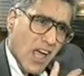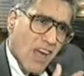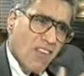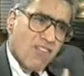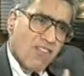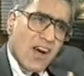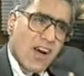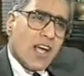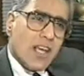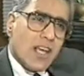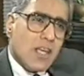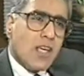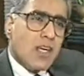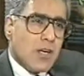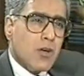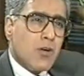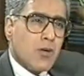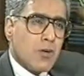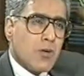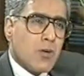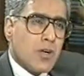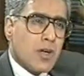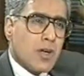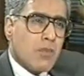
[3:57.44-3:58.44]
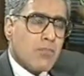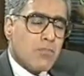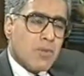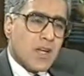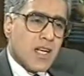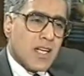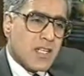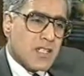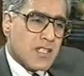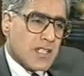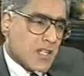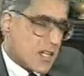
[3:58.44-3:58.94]
FIEO
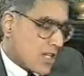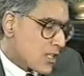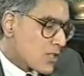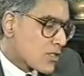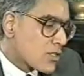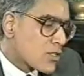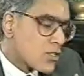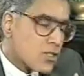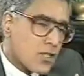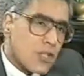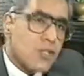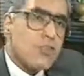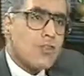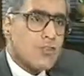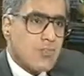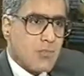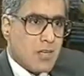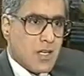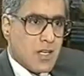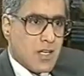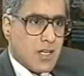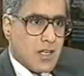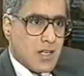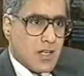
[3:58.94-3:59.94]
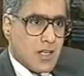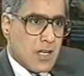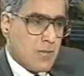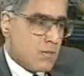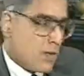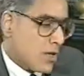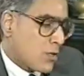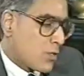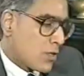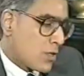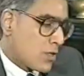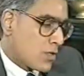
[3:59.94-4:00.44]
complains considerably
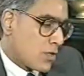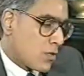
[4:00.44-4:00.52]
about